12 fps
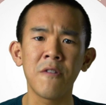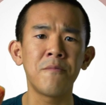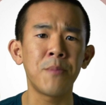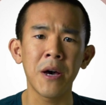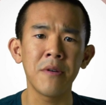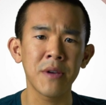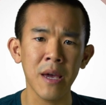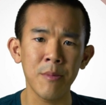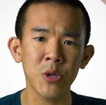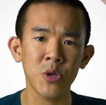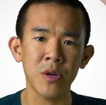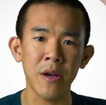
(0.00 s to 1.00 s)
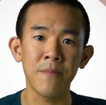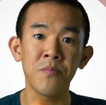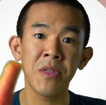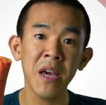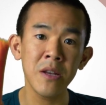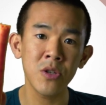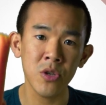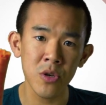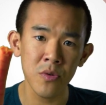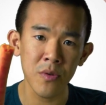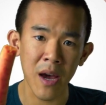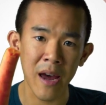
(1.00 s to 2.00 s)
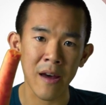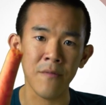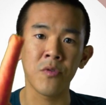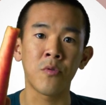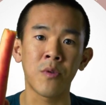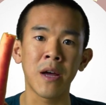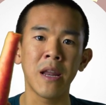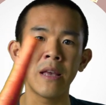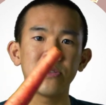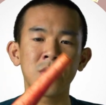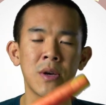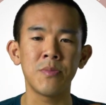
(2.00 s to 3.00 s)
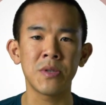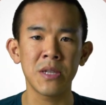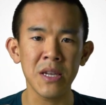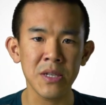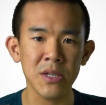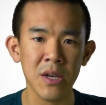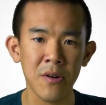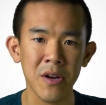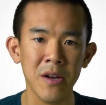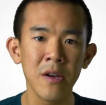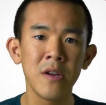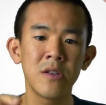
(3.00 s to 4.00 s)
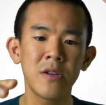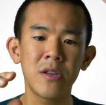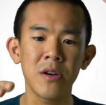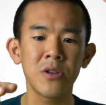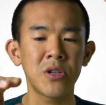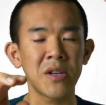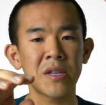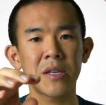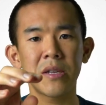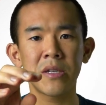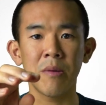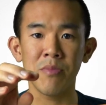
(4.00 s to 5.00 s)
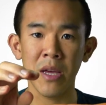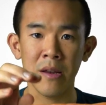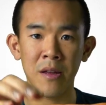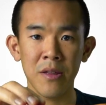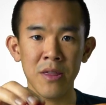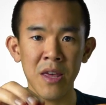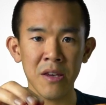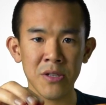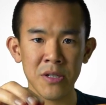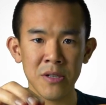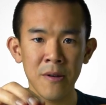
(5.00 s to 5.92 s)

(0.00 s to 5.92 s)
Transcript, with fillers: of biochemistry. They do have the right enzymes necessary to digest something like this,